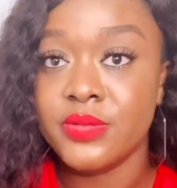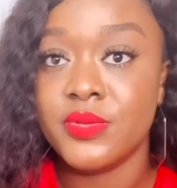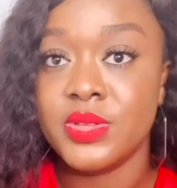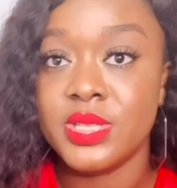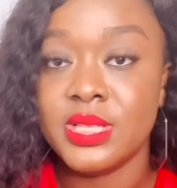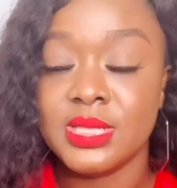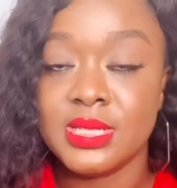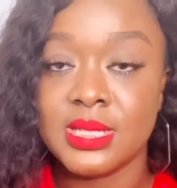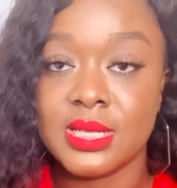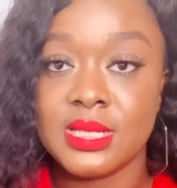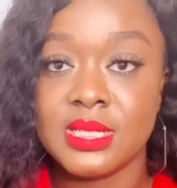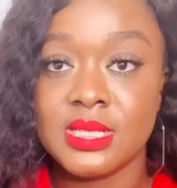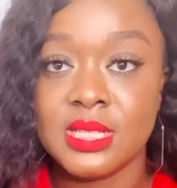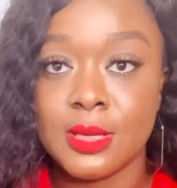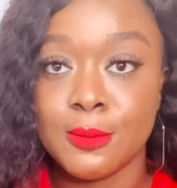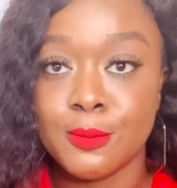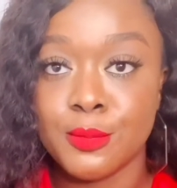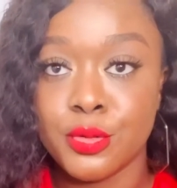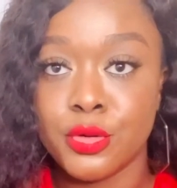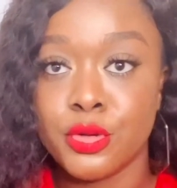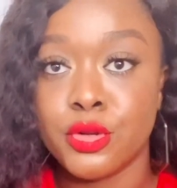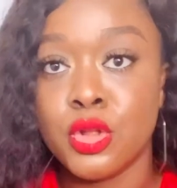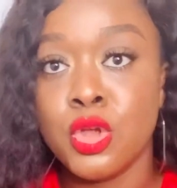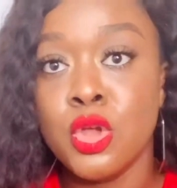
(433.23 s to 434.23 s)
testing
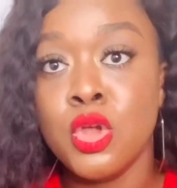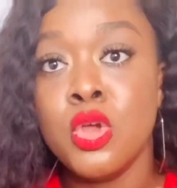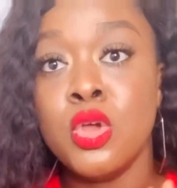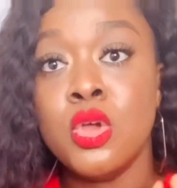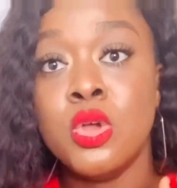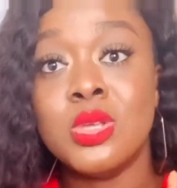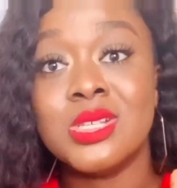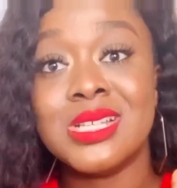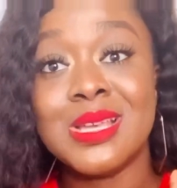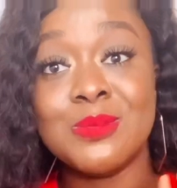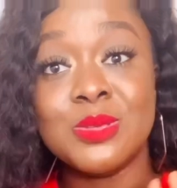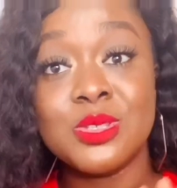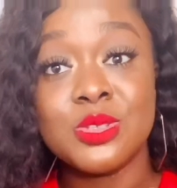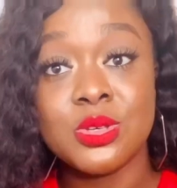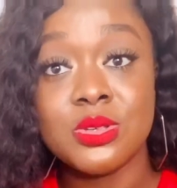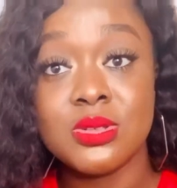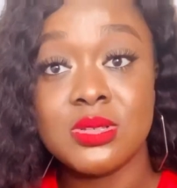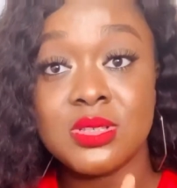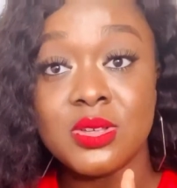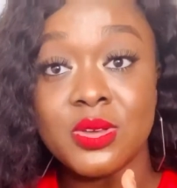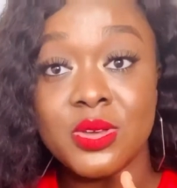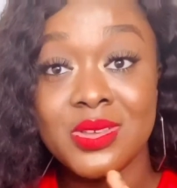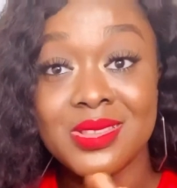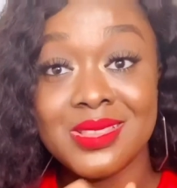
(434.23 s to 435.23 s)
period. So I'm just going to tell
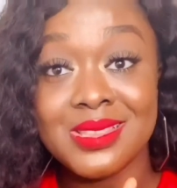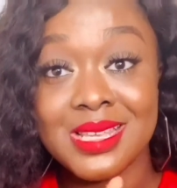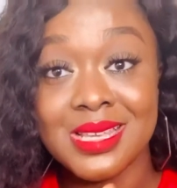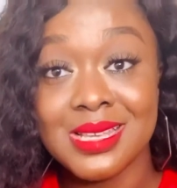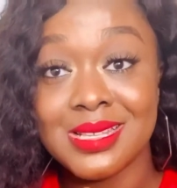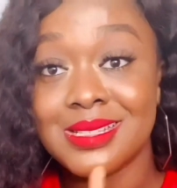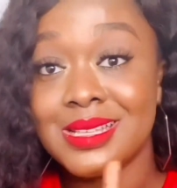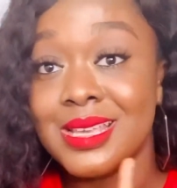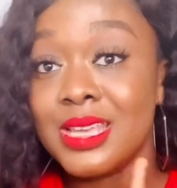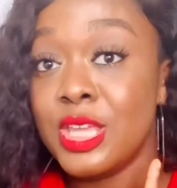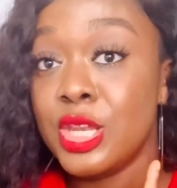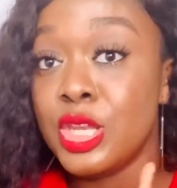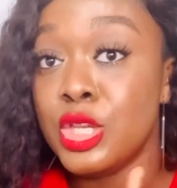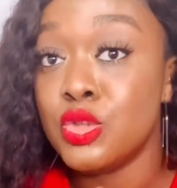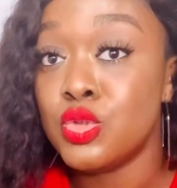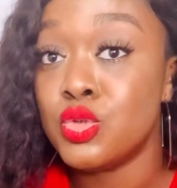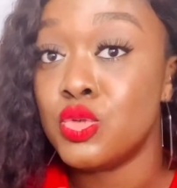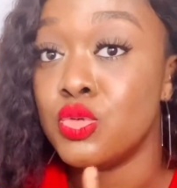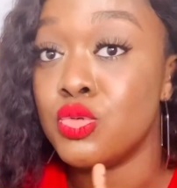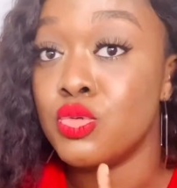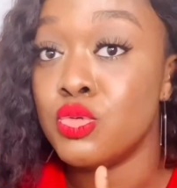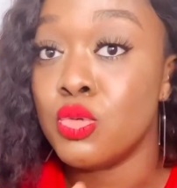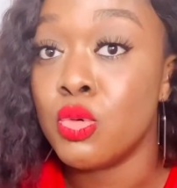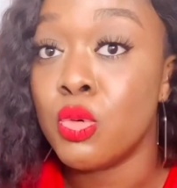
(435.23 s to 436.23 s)
you things that you need to
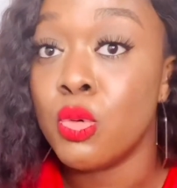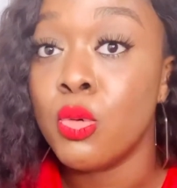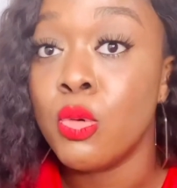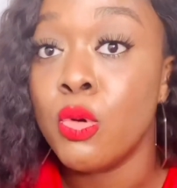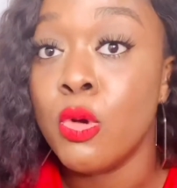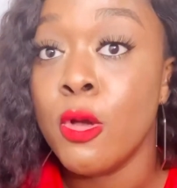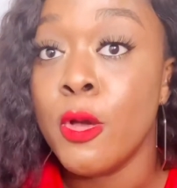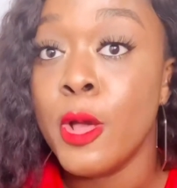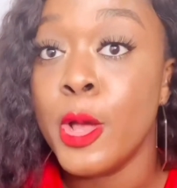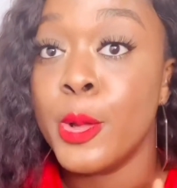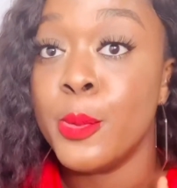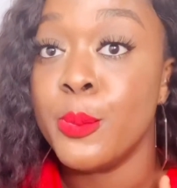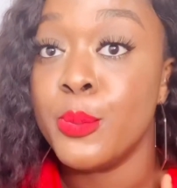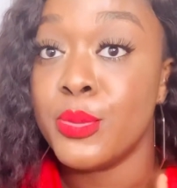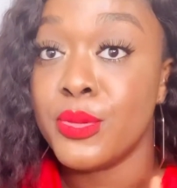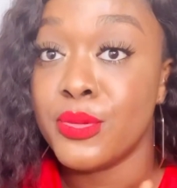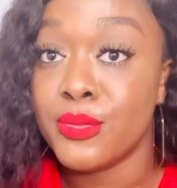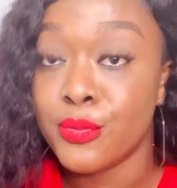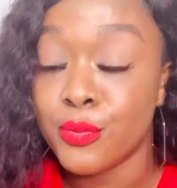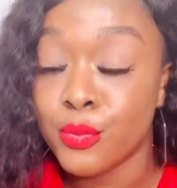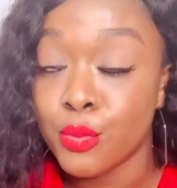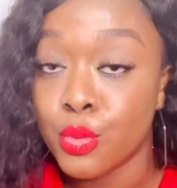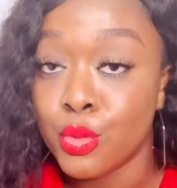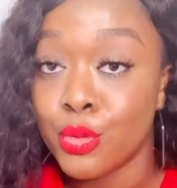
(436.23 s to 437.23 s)
know
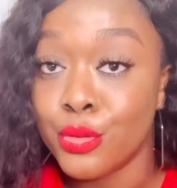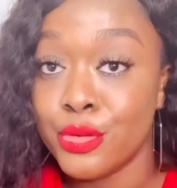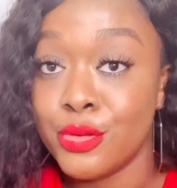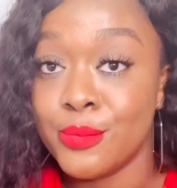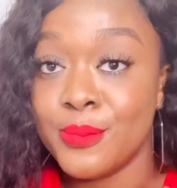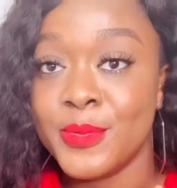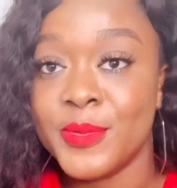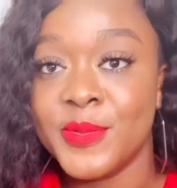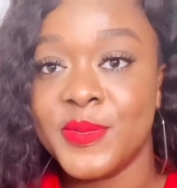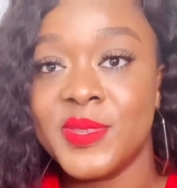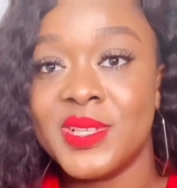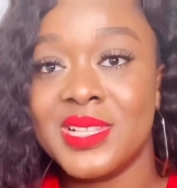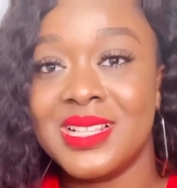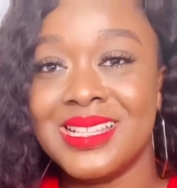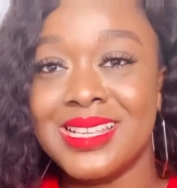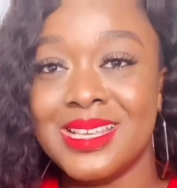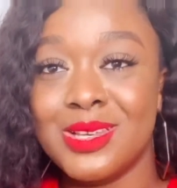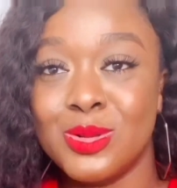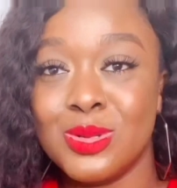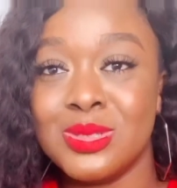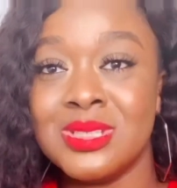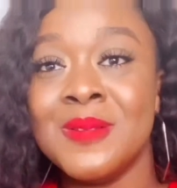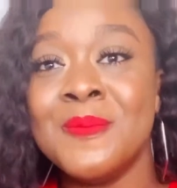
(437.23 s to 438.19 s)
before you move to Lagos.